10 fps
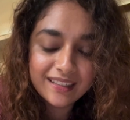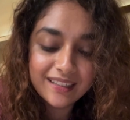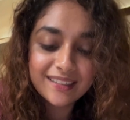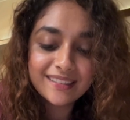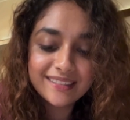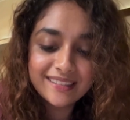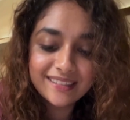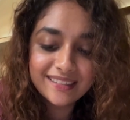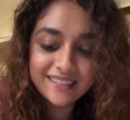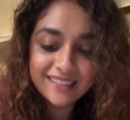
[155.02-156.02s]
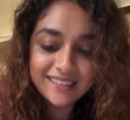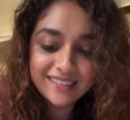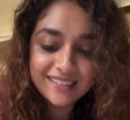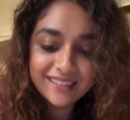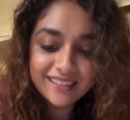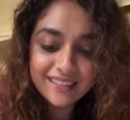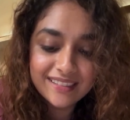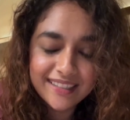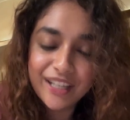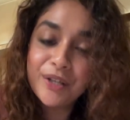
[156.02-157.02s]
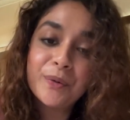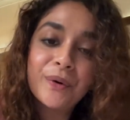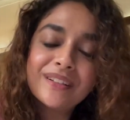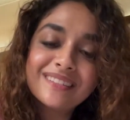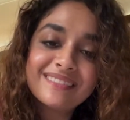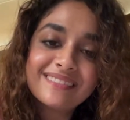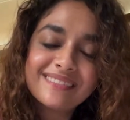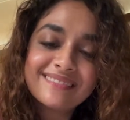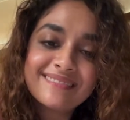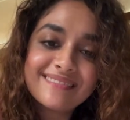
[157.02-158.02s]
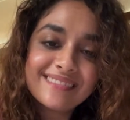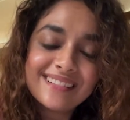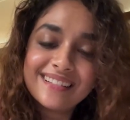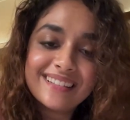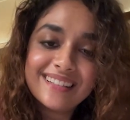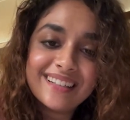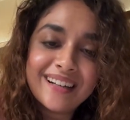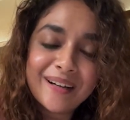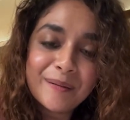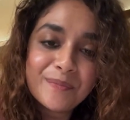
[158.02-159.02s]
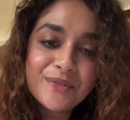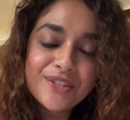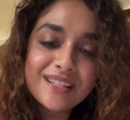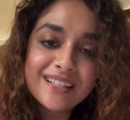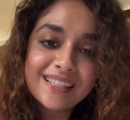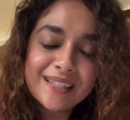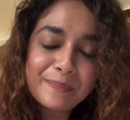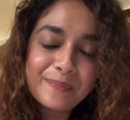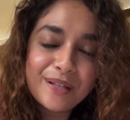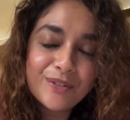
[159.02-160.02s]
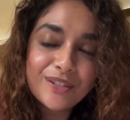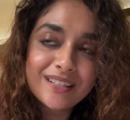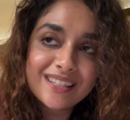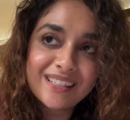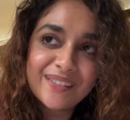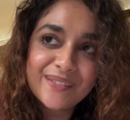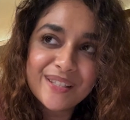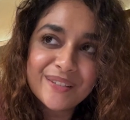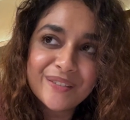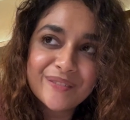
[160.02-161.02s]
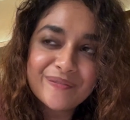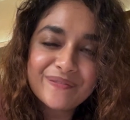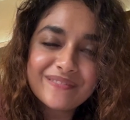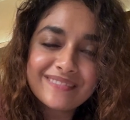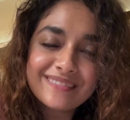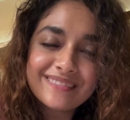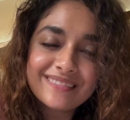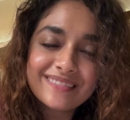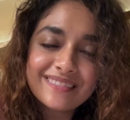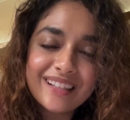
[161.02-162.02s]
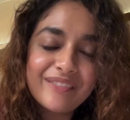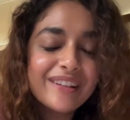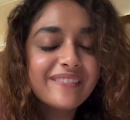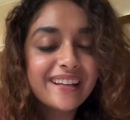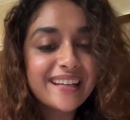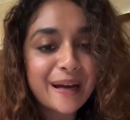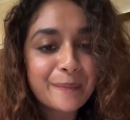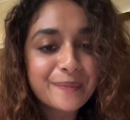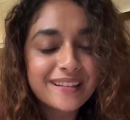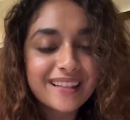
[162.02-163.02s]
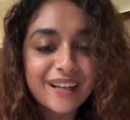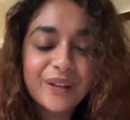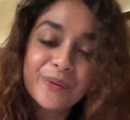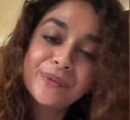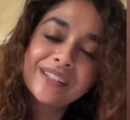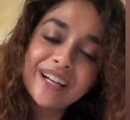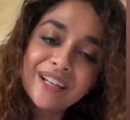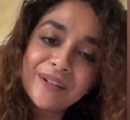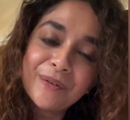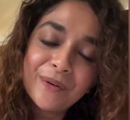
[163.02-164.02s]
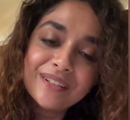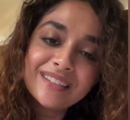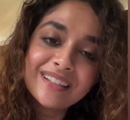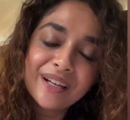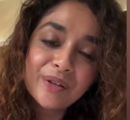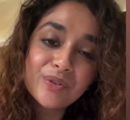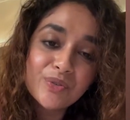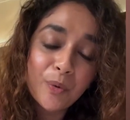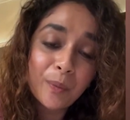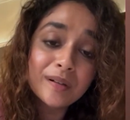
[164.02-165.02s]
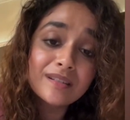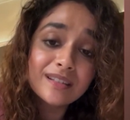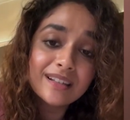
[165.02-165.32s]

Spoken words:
Yeah, thank you all. I'm just like speechless now, so I feel very happy. Thank you, thank you all, thank you so much.